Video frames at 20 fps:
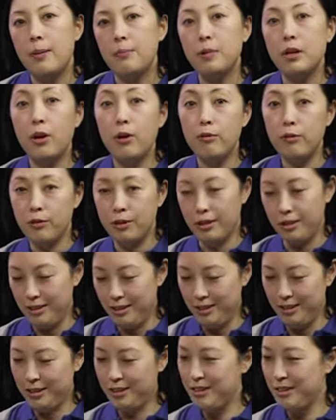
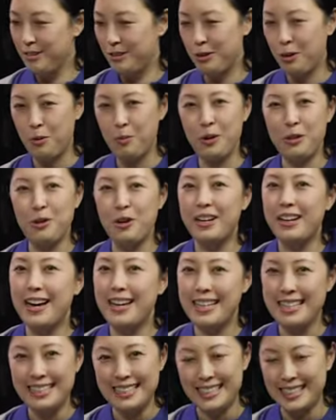Go with your
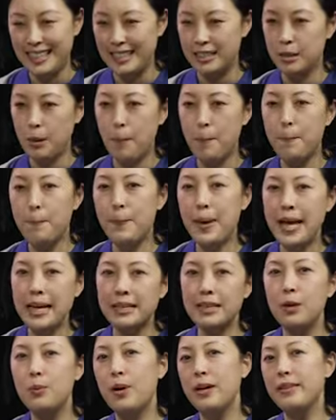gut instincts.
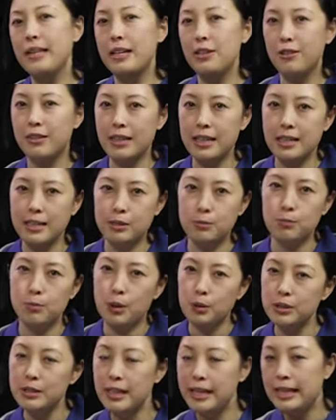Pick the one that you think is
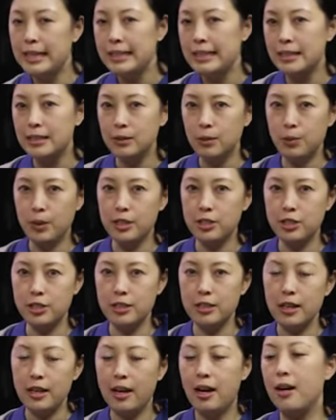most likely
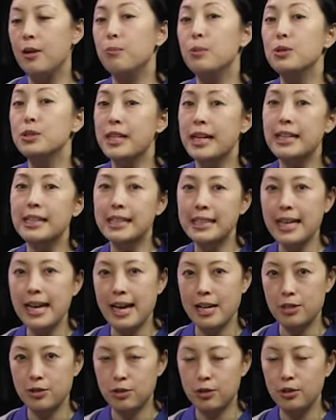the
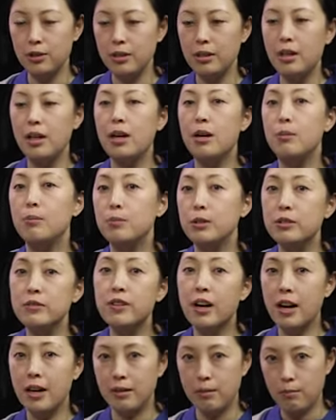answer. Move
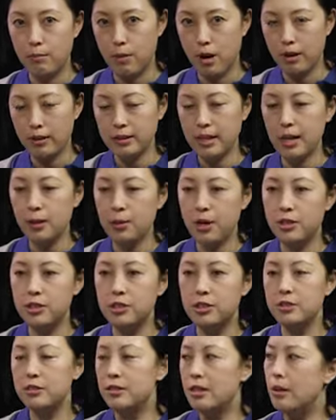on. Mark that
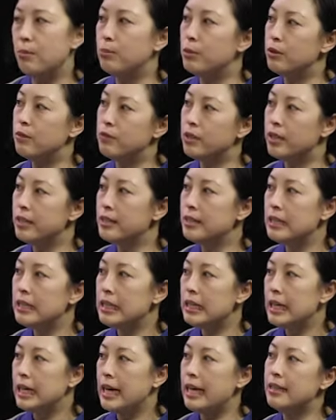question and move on.
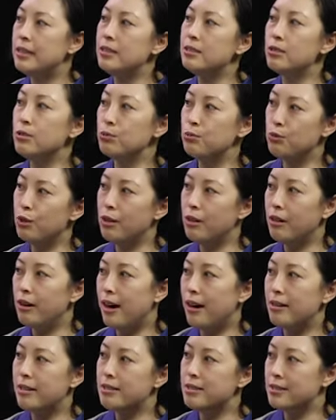And this is where
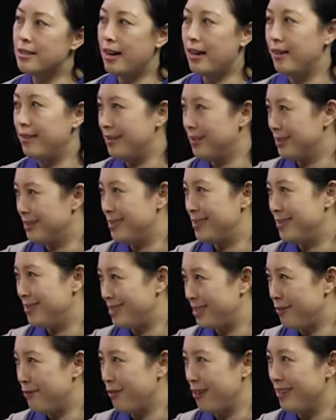our style is
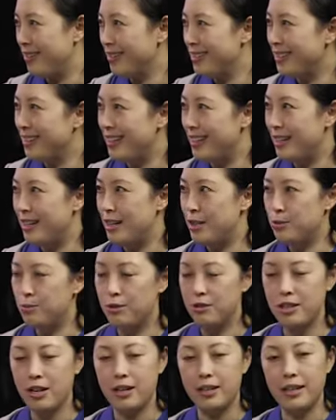different as
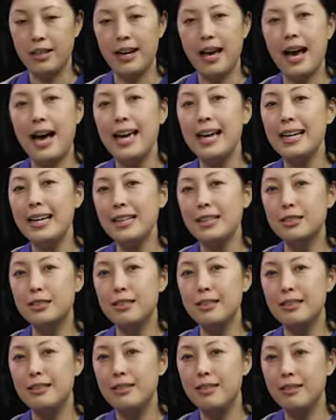we're talking. I like
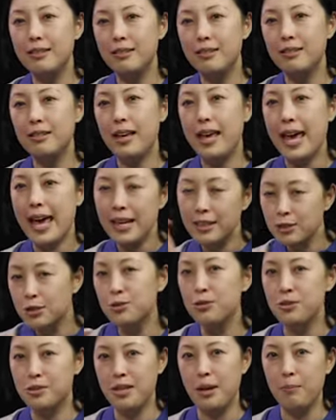to
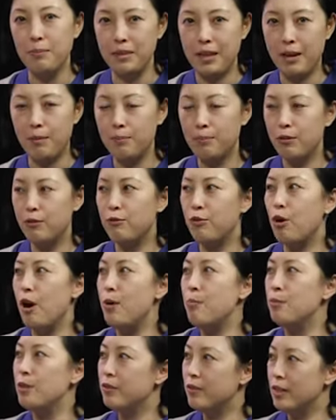answer something before
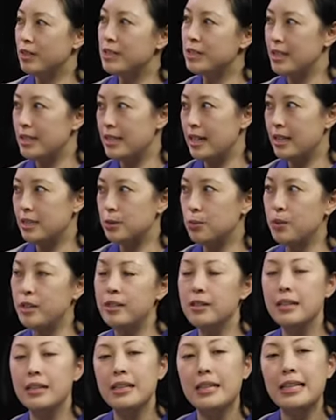I move on to the next
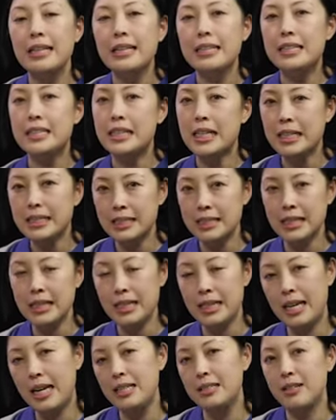one. Just
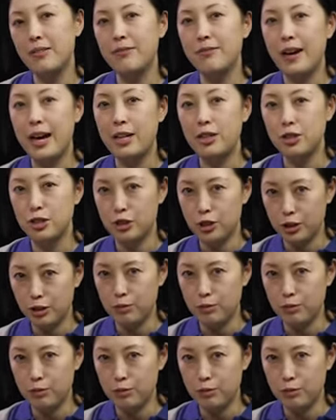in case, if I should